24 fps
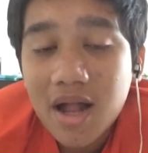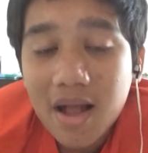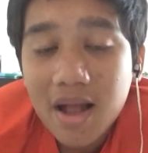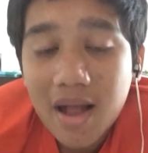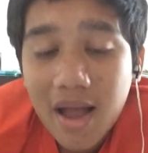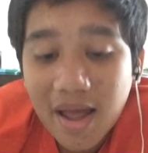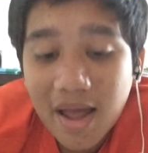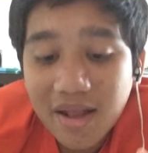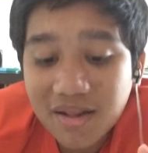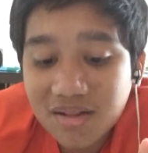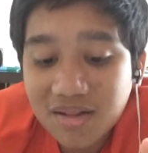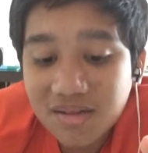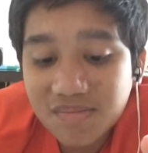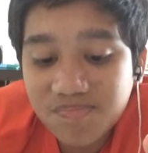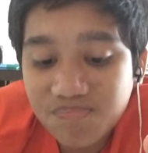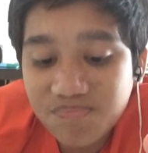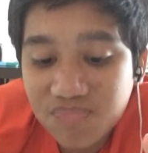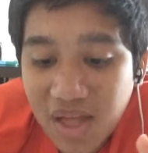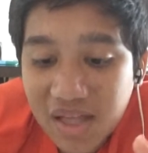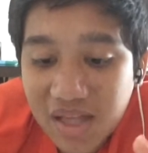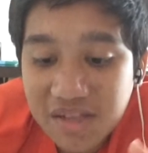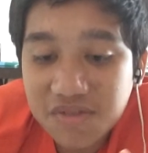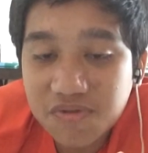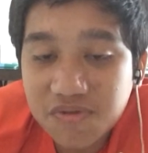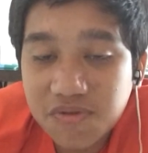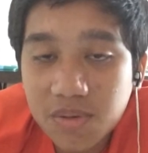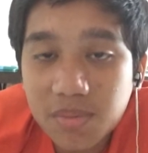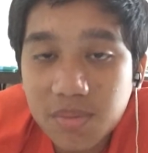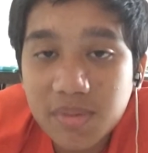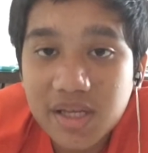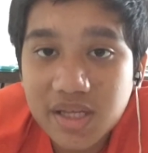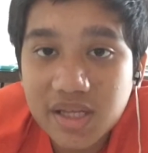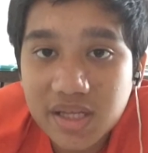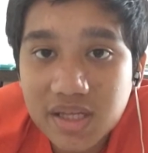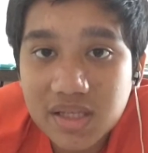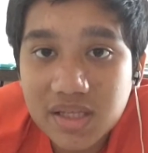And that's, for
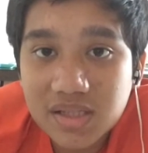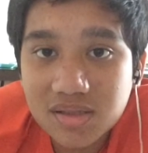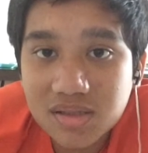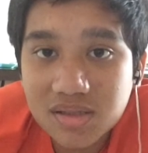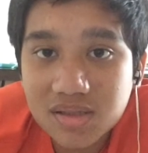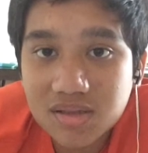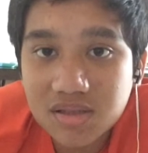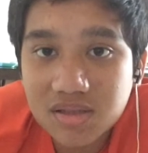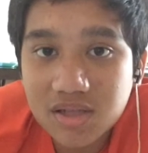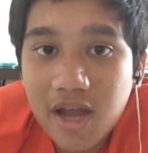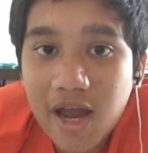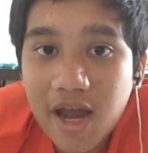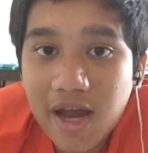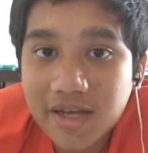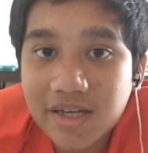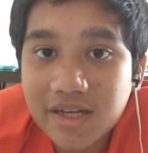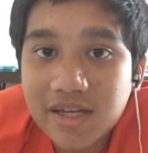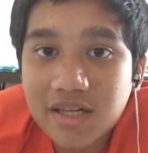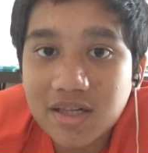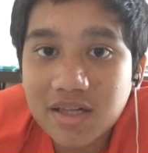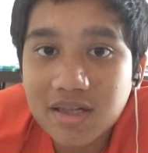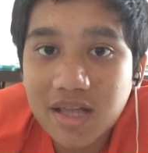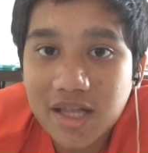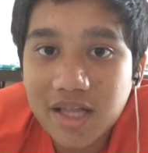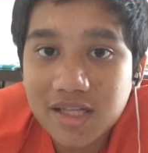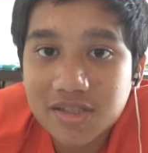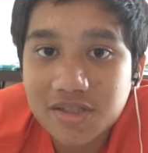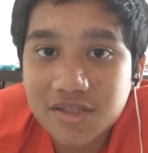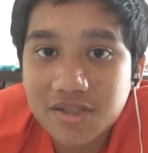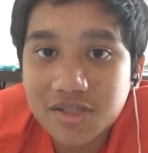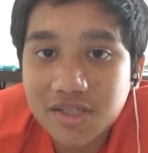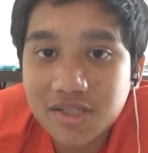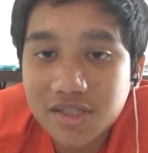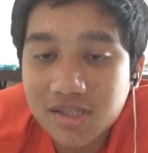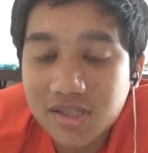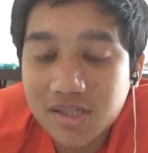me, is the ideal
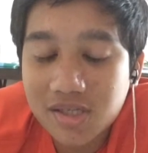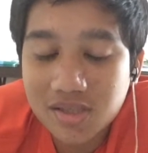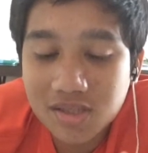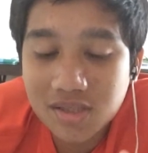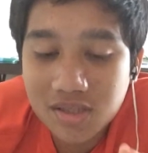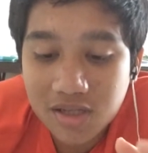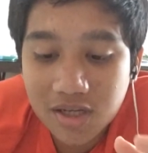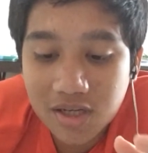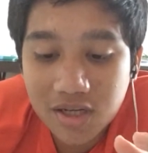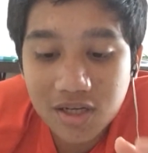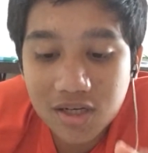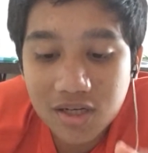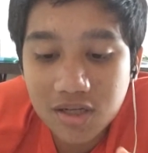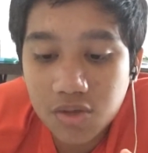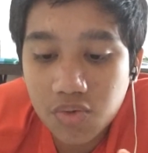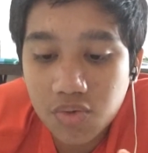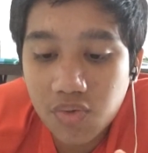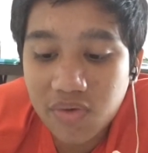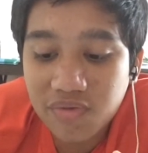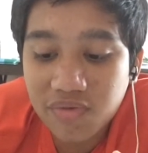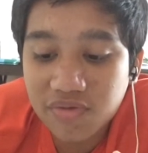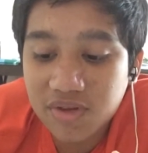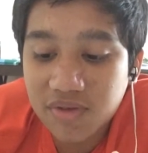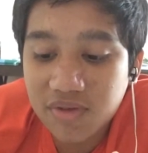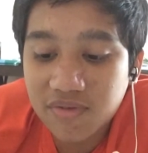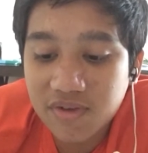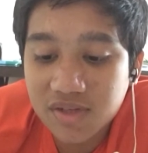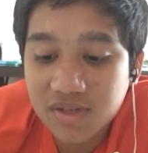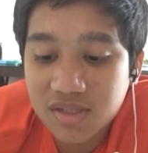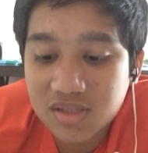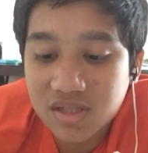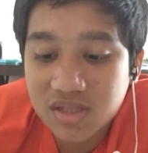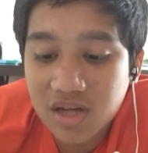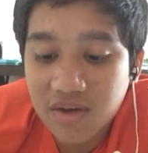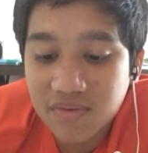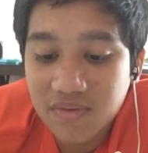Leicester this season. They're going to do well for the
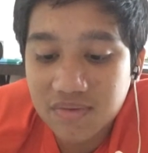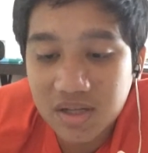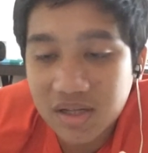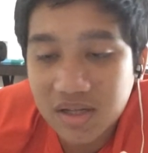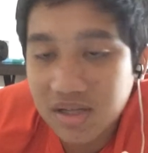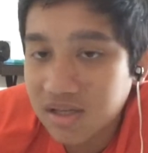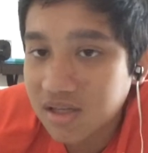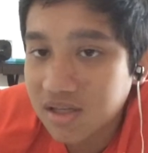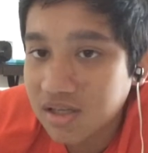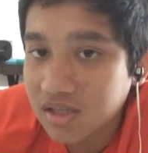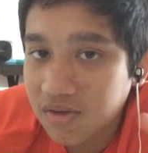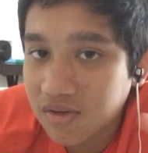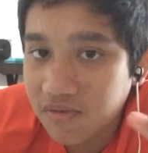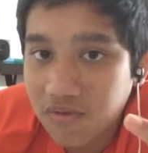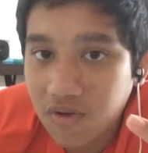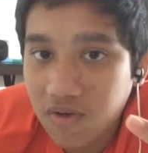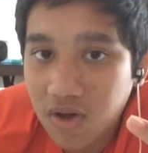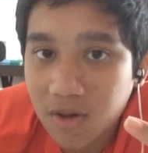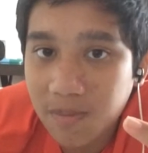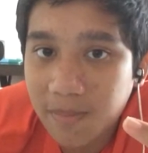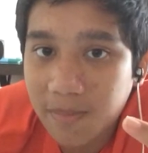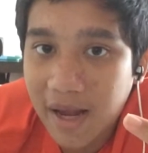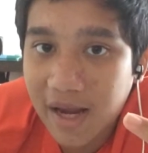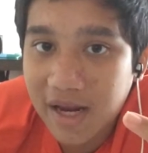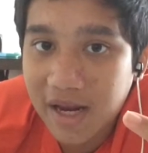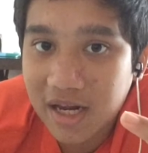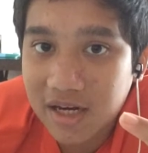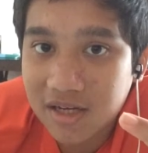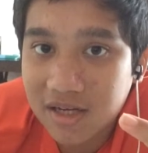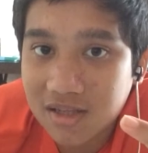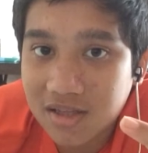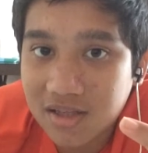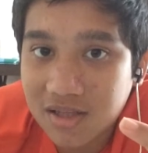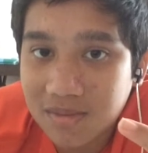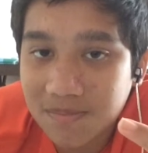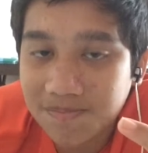first half, then they're going to fall back out
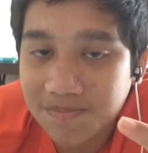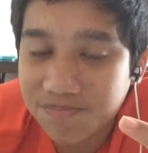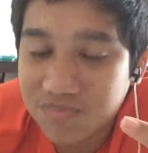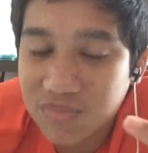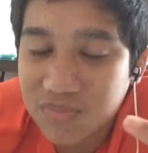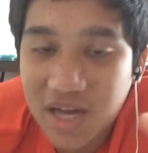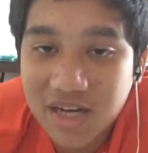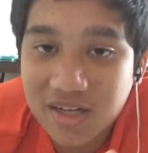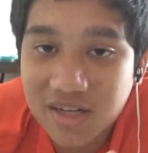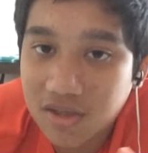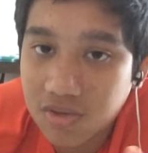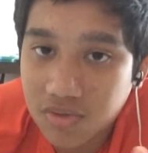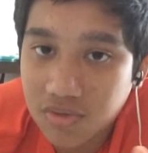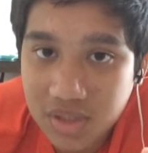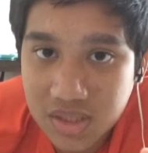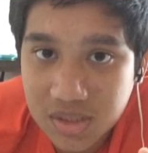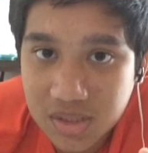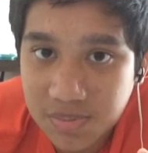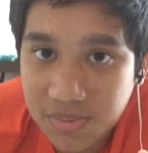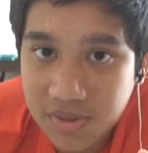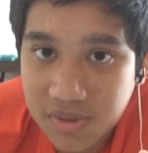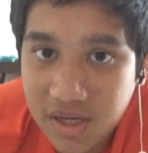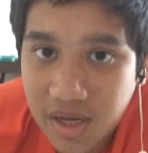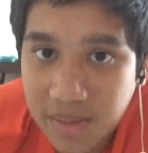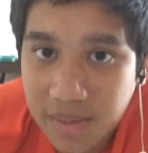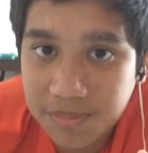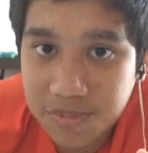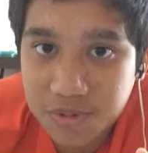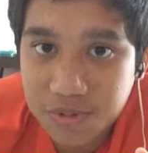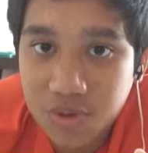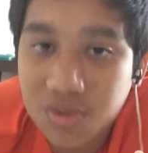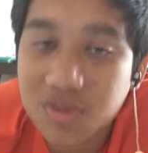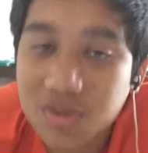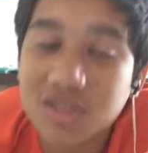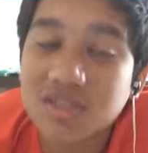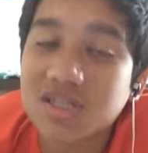of the title race perhaps,
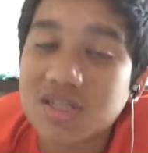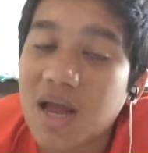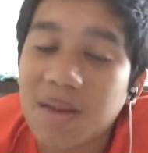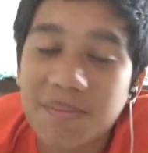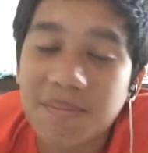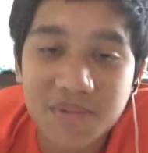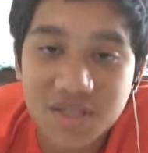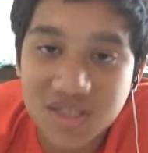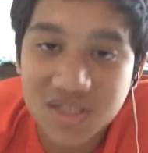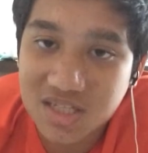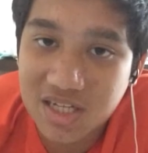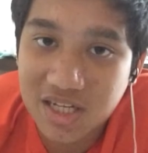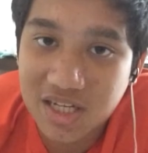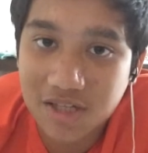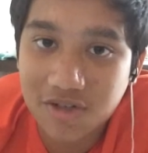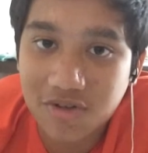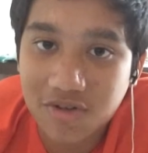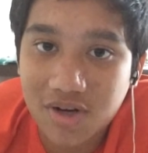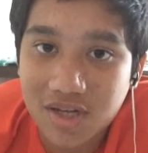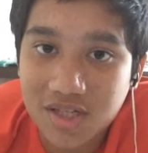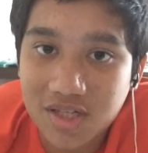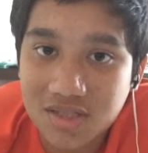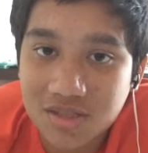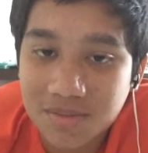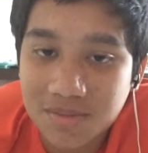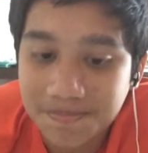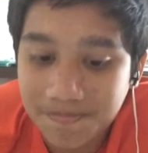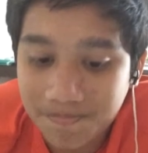or the Champions League race.